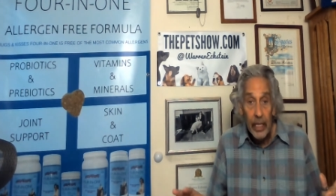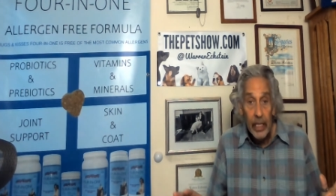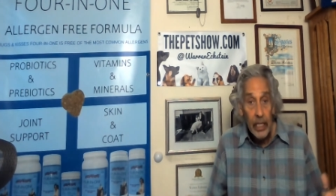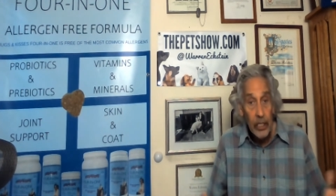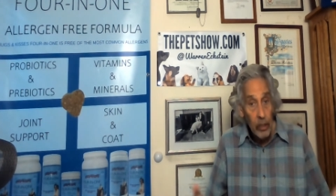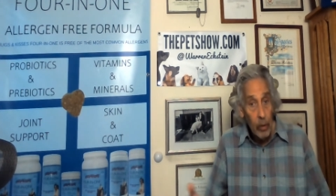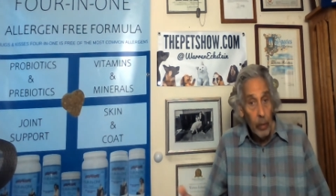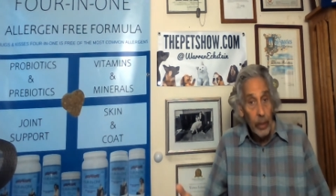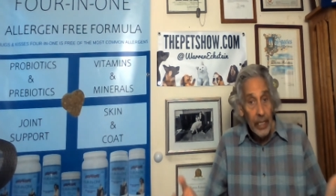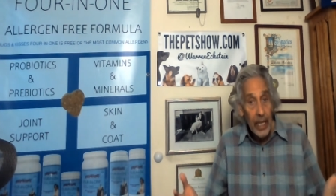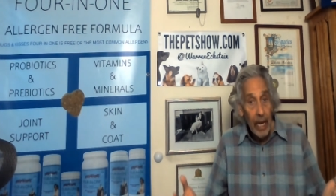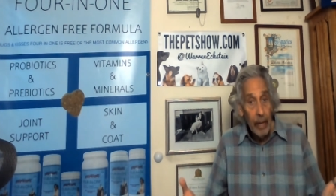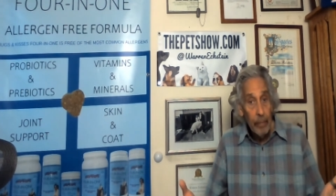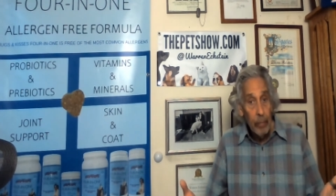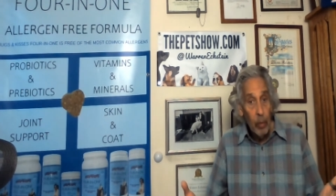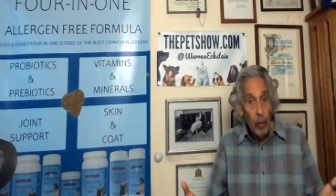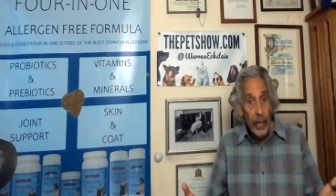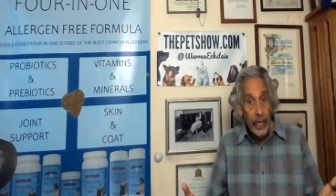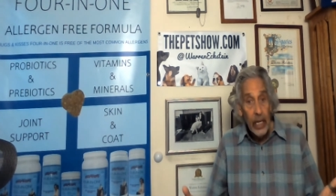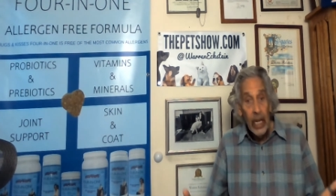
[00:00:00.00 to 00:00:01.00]
So at that
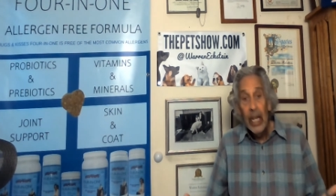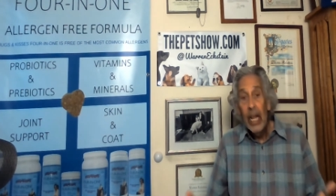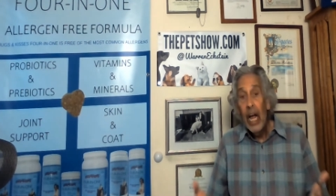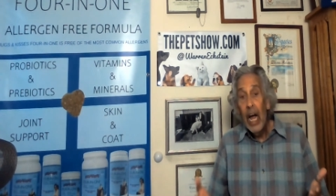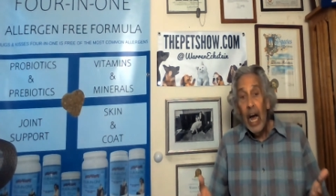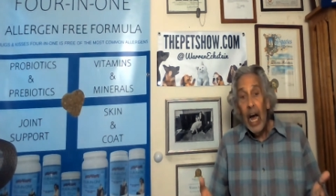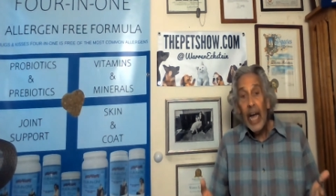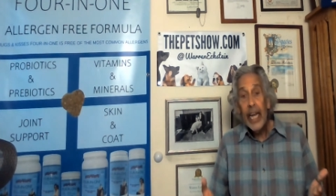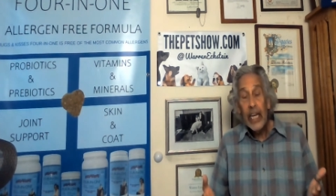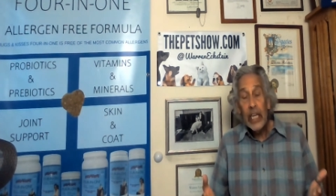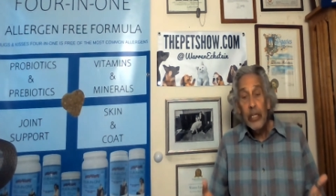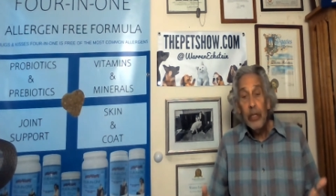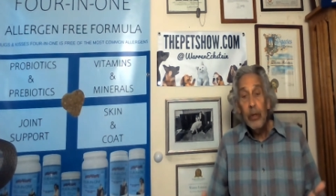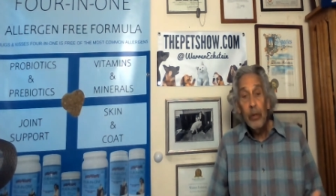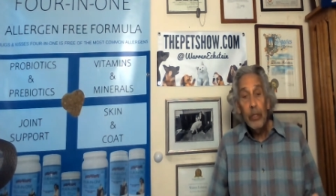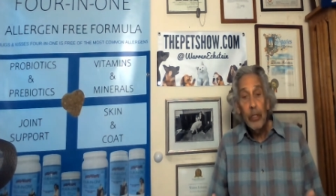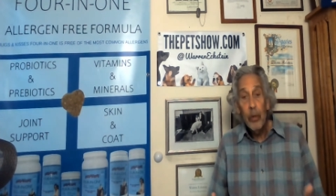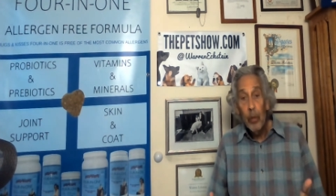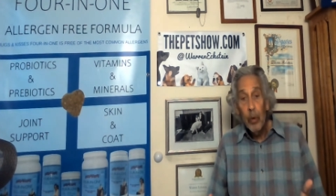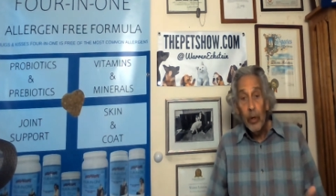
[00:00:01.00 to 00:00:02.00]
point, I can use
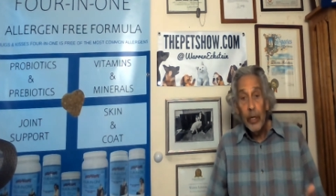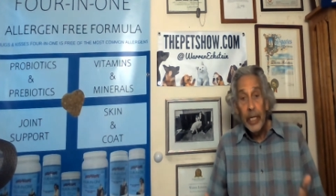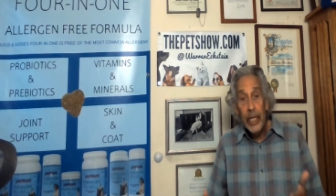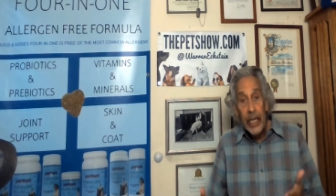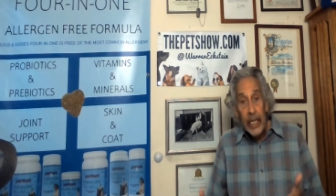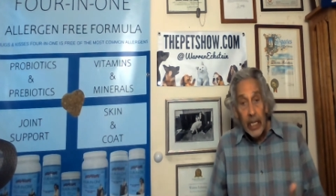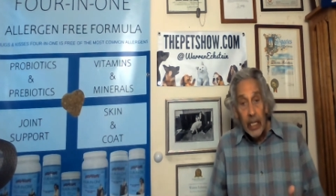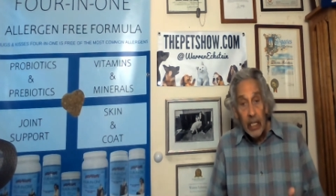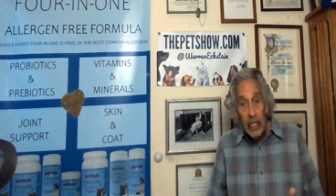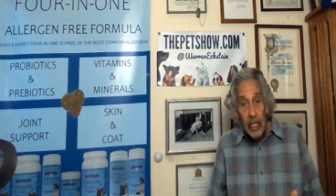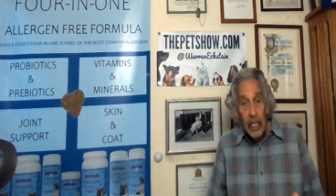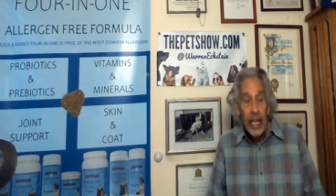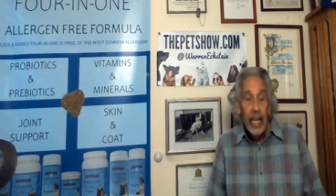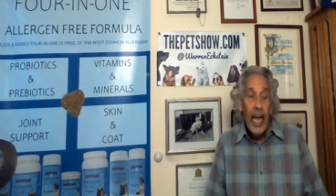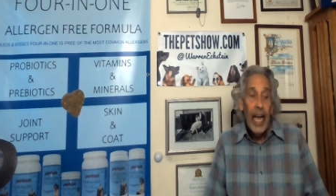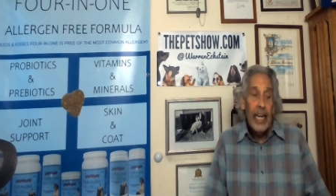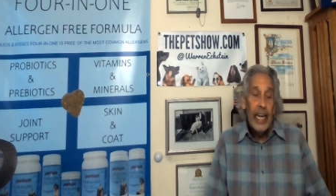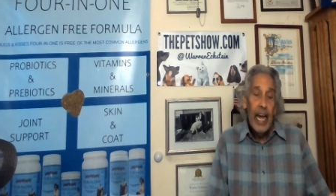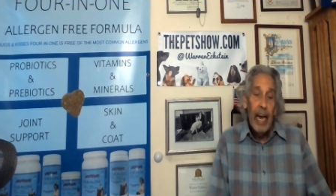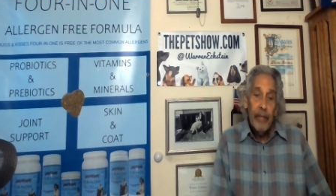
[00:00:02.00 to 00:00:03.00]
the word heel
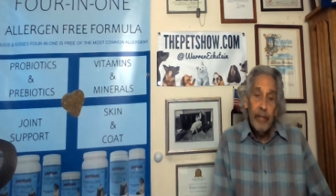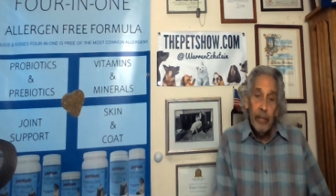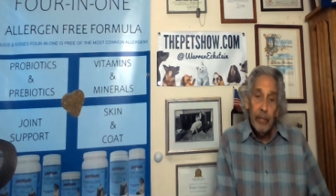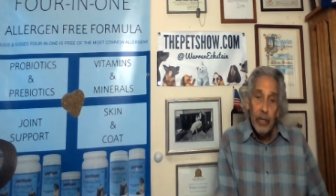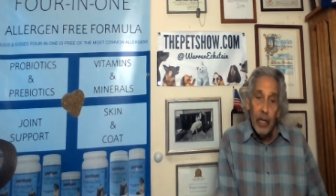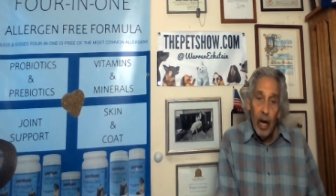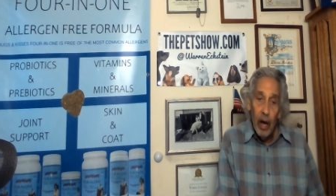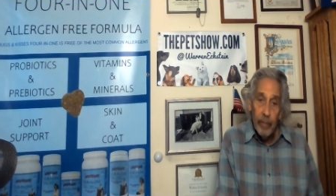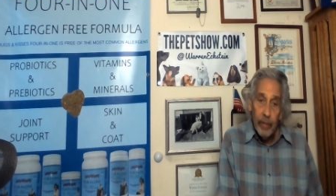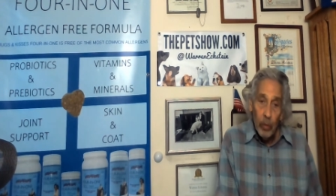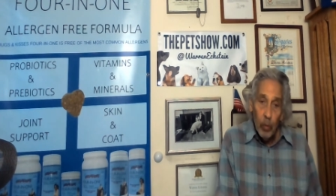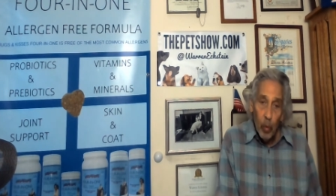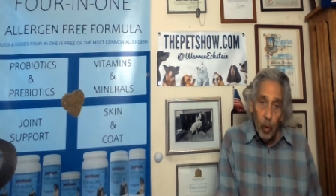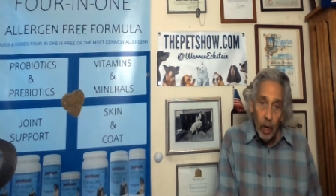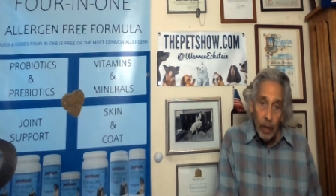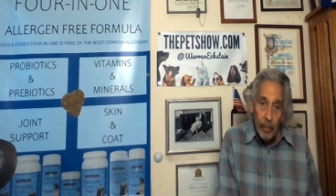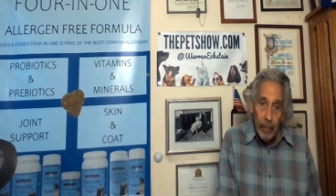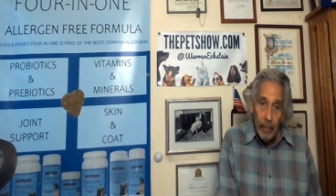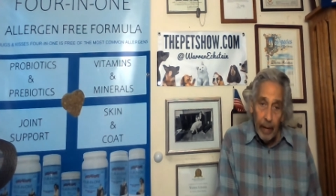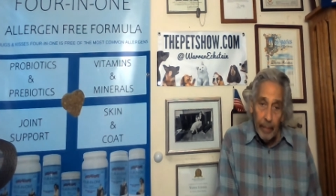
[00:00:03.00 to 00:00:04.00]
and have them come and walk
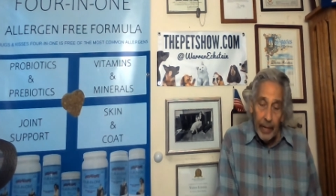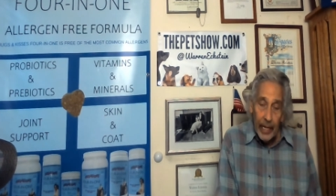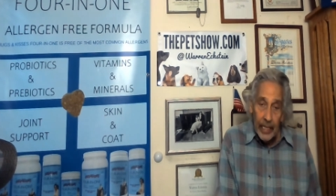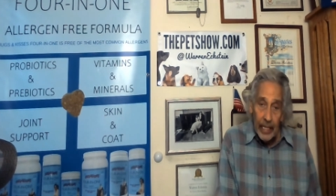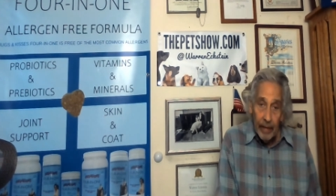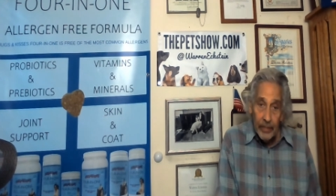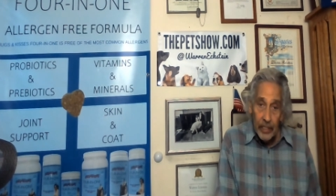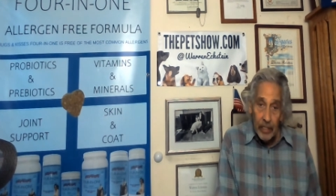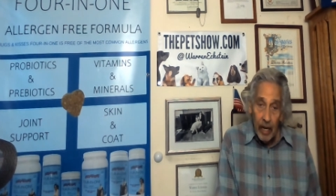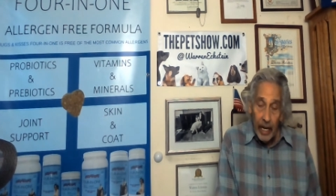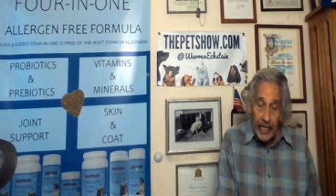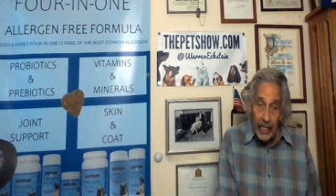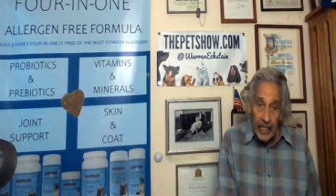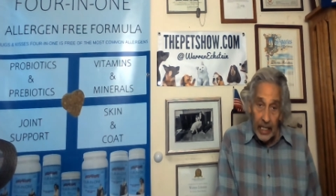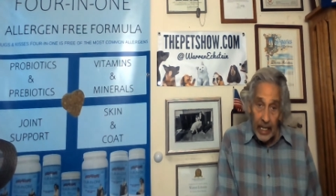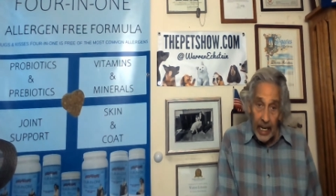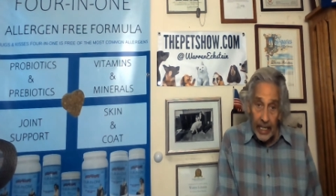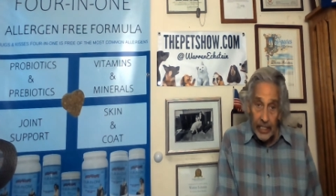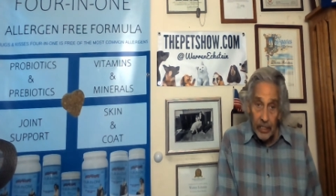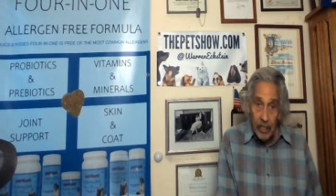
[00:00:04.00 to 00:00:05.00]
by my left side in a
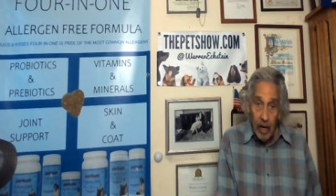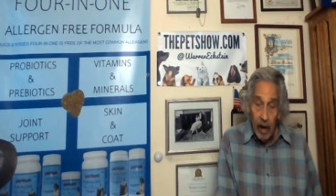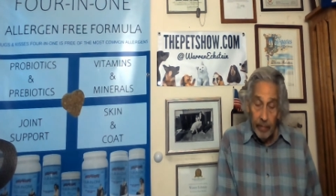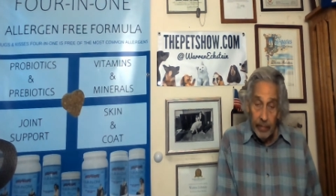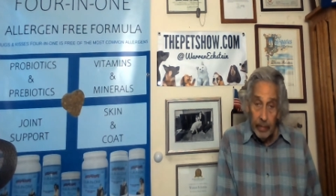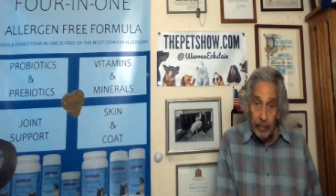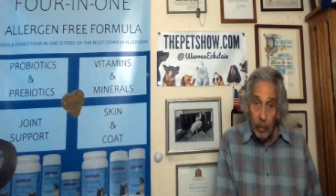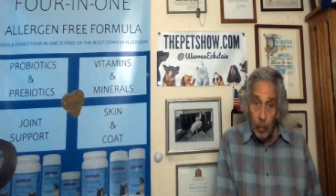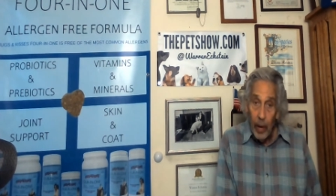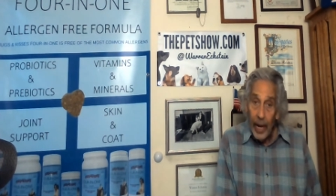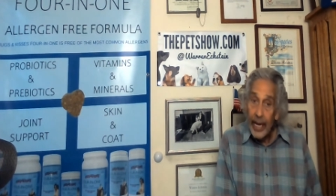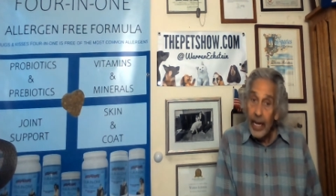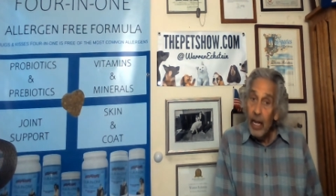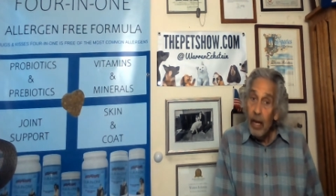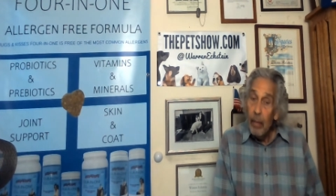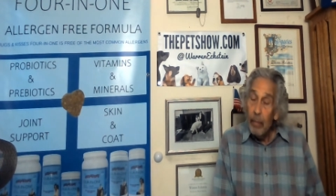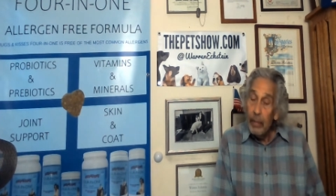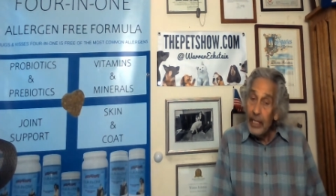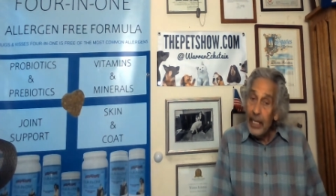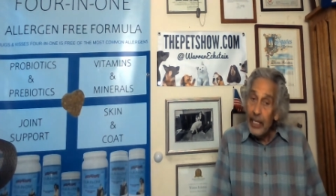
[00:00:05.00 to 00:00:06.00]
nice, comfortable way.
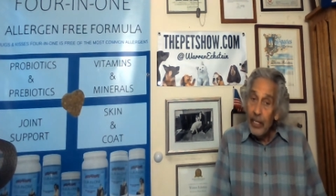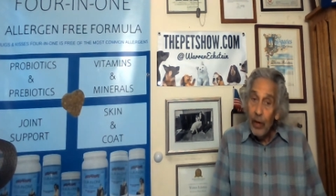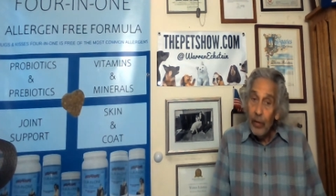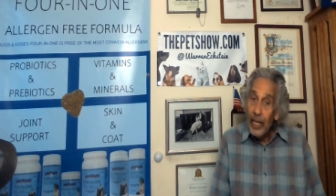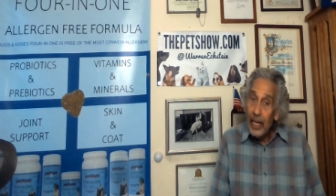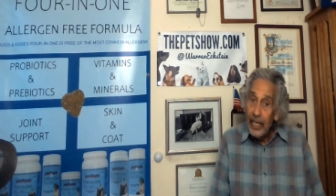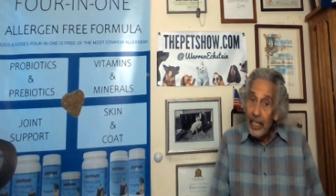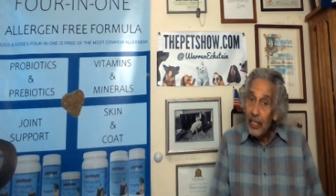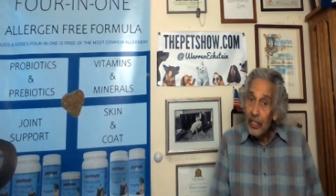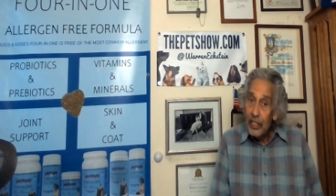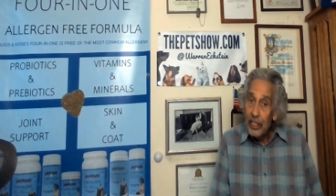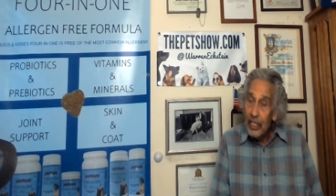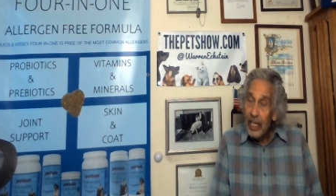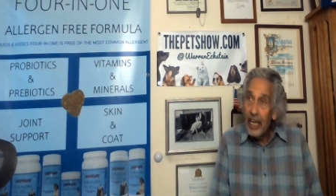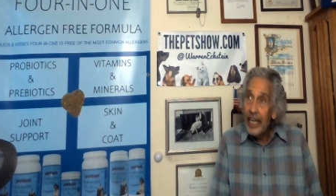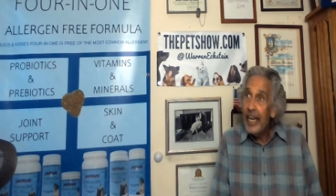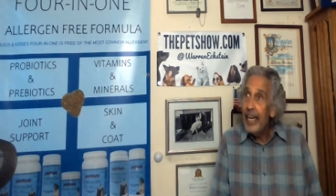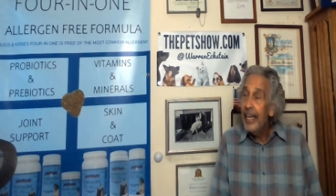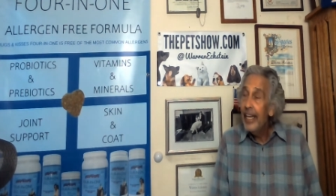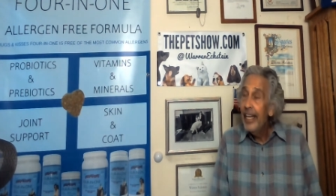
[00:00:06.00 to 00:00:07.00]
But they know that heel's not
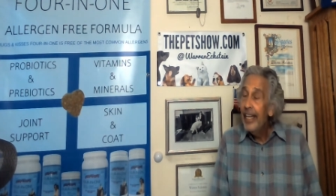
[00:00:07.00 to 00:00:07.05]
a